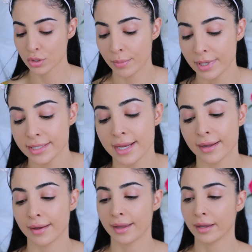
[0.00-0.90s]
So I'm going to
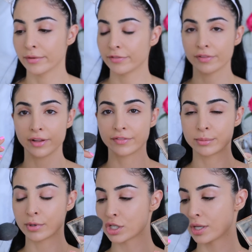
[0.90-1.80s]
take a fluffy
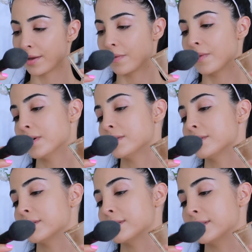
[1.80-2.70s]
brush like this.
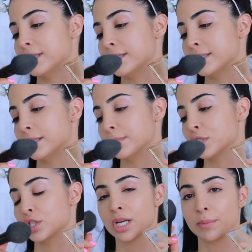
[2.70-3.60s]
This is the
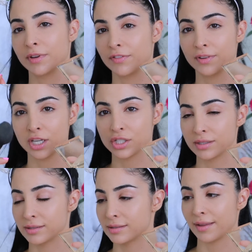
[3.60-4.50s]
Seamless Shaping Finish.
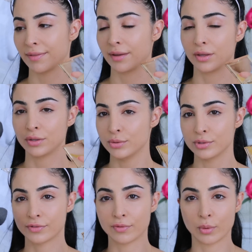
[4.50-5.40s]
This is, I think,
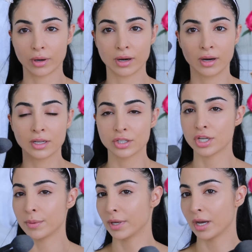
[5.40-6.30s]
used for
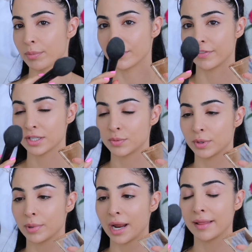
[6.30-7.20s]
shaping up your face
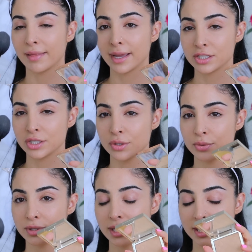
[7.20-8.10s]
with, but I like to
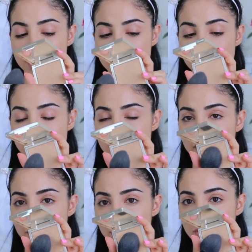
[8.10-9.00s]
use this
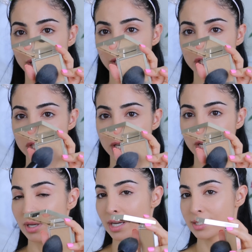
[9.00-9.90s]
specific brush
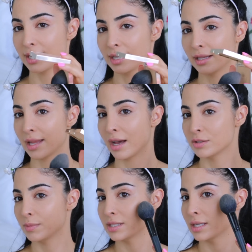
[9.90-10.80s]
because it
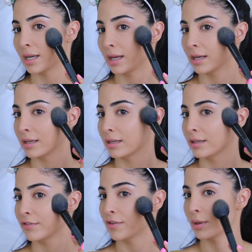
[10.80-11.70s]
allows me to kind of
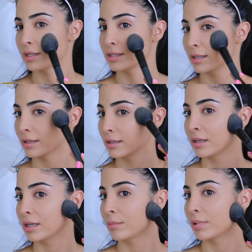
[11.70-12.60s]
focus it
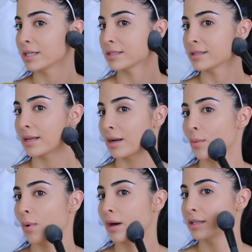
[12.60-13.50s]
in places that I
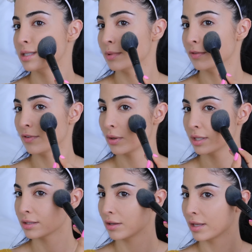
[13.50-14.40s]
want it to be
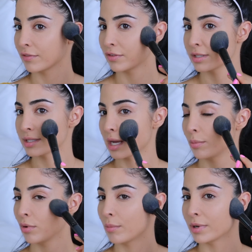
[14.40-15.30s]
focused on, like for
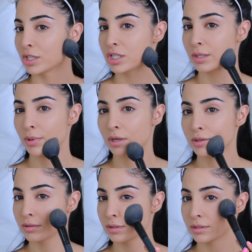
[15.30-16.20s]
example on my
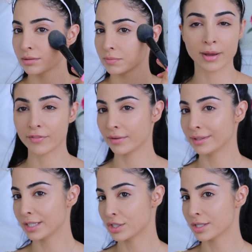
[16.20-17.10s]
cheekbones. My
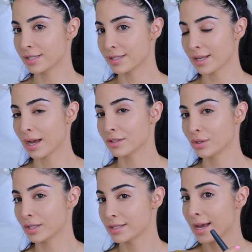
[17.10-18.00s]
foundation is set. As
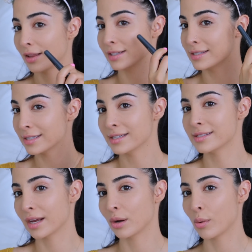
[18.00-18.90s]
you can tell, it didn't
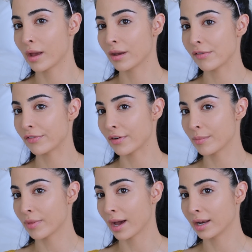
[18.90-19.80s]
take away
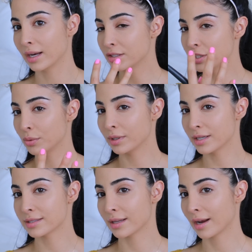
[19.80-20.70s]
from that
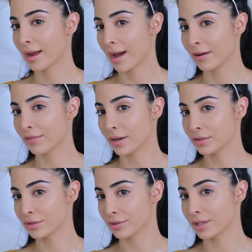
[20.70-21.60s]
dewiness that I have
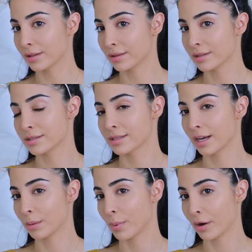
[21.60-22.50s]
underneath this
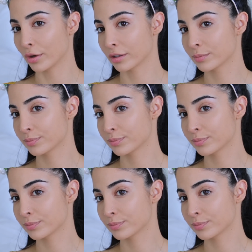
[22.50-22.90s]
setting powder.